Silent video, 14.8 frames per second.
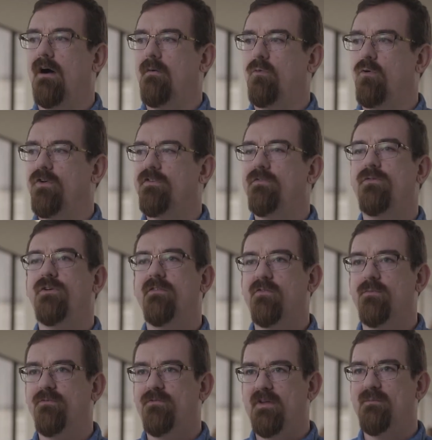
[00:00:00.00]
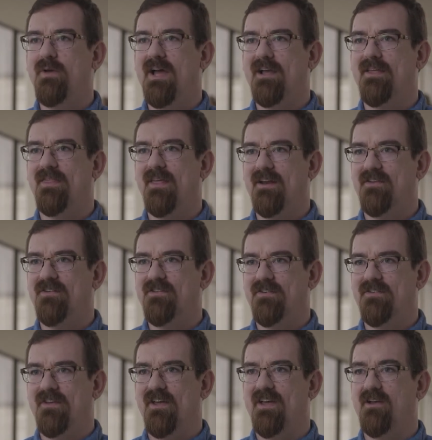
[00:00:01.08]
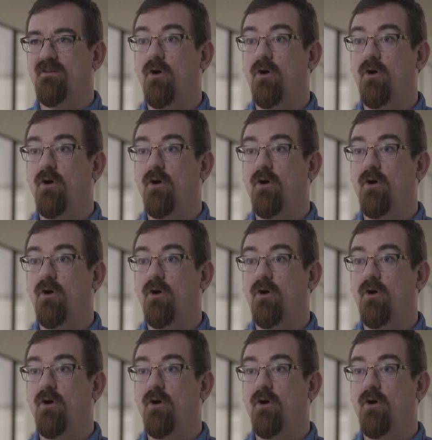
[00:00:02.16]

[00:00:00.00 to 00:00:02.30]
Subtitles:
Whereas if you give them feedback, that is to say,